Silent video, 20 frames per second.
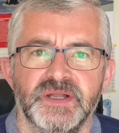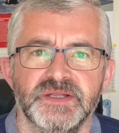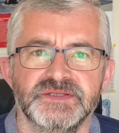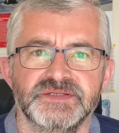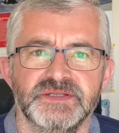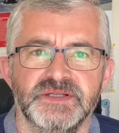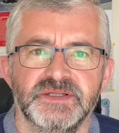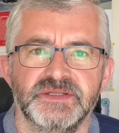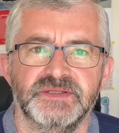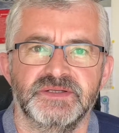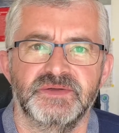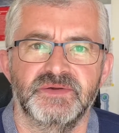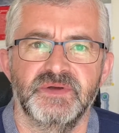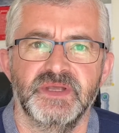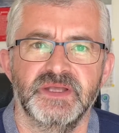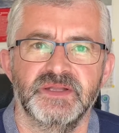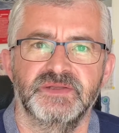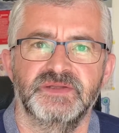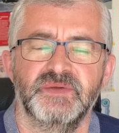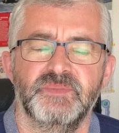Isn't it
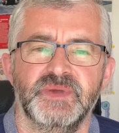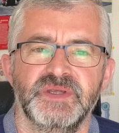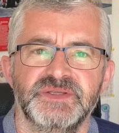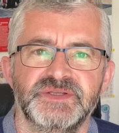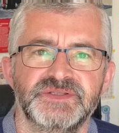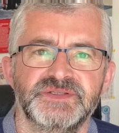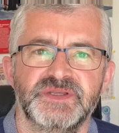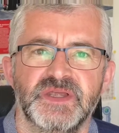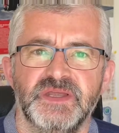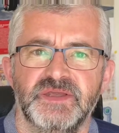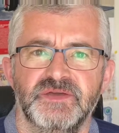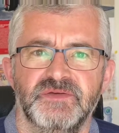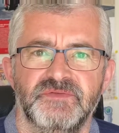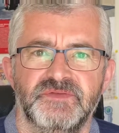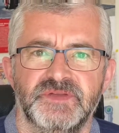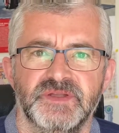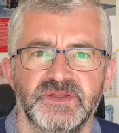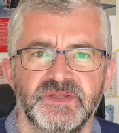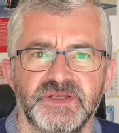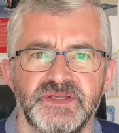great to be
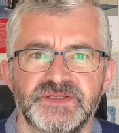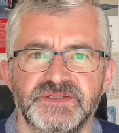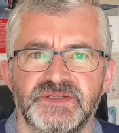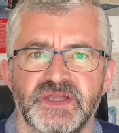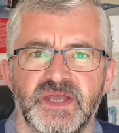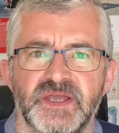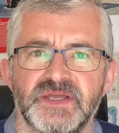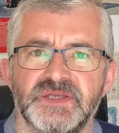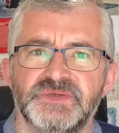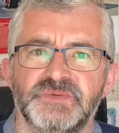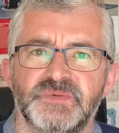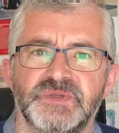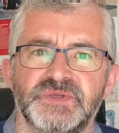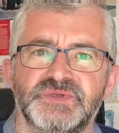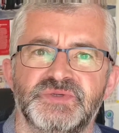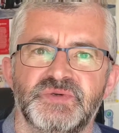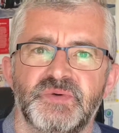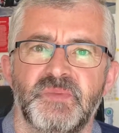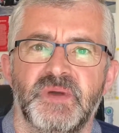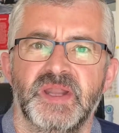saved in these days when
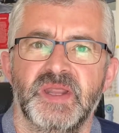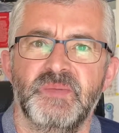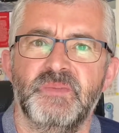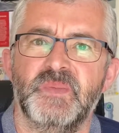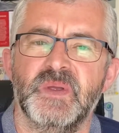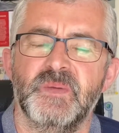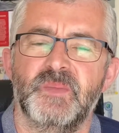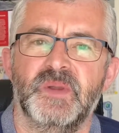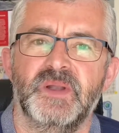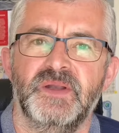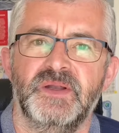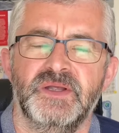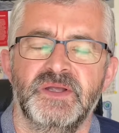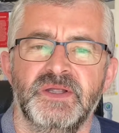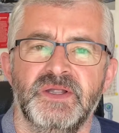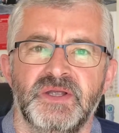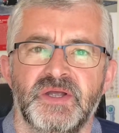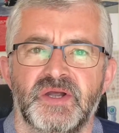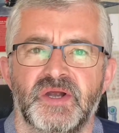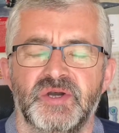so many people
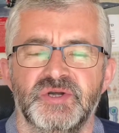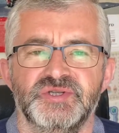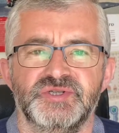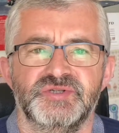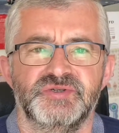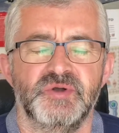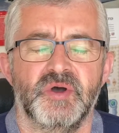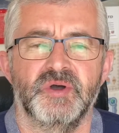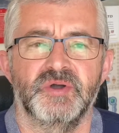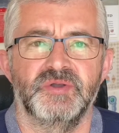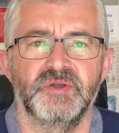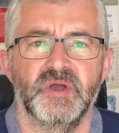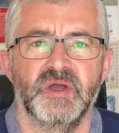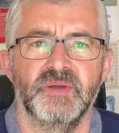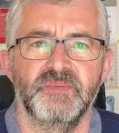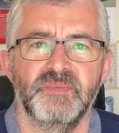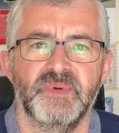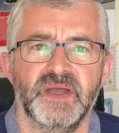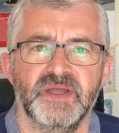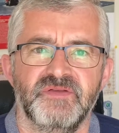are struck
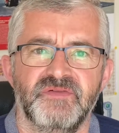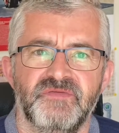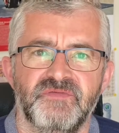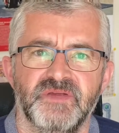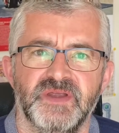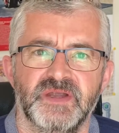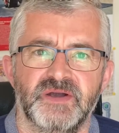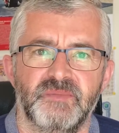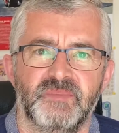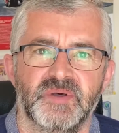down by fear?